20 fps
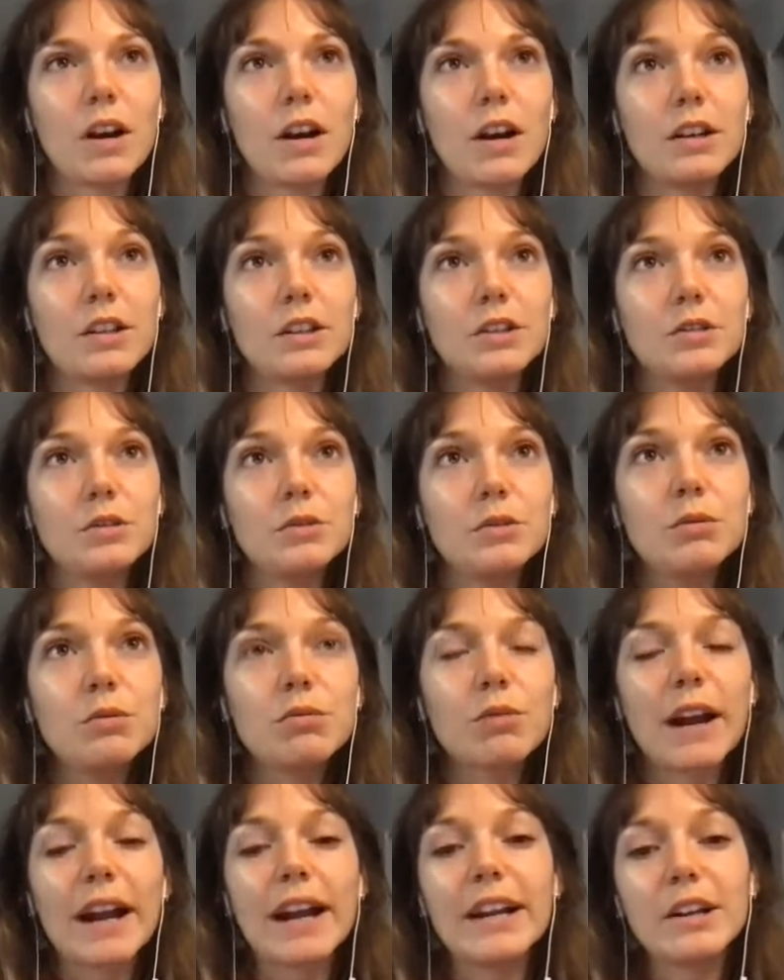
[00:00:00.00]
you
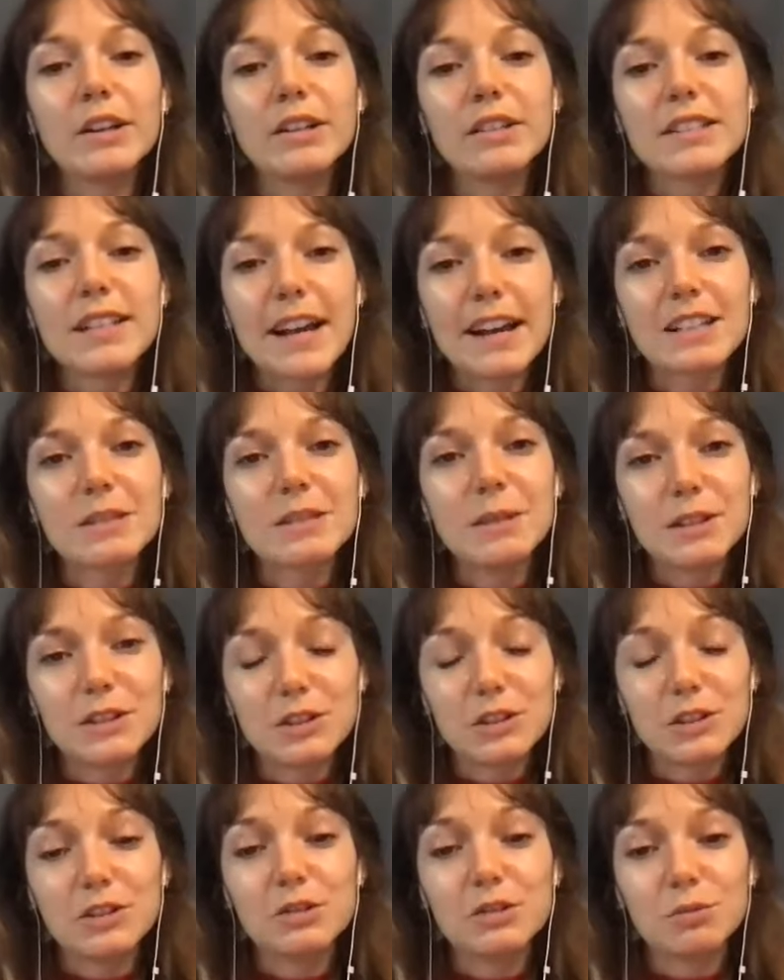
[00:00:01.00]
write text
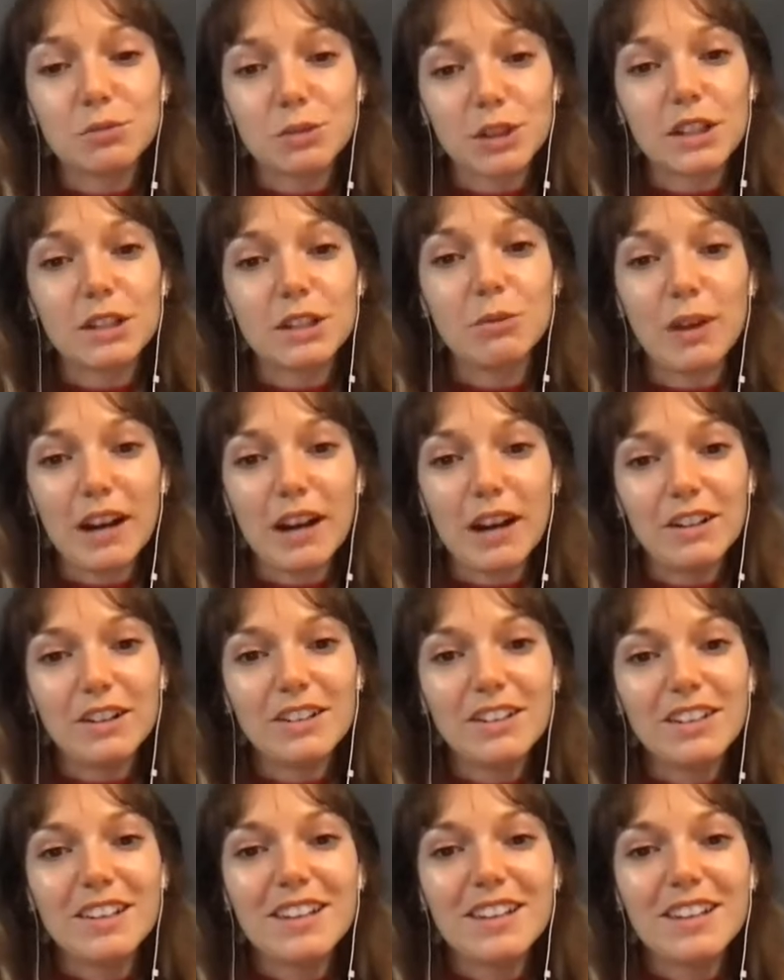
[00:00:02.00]
messages really well.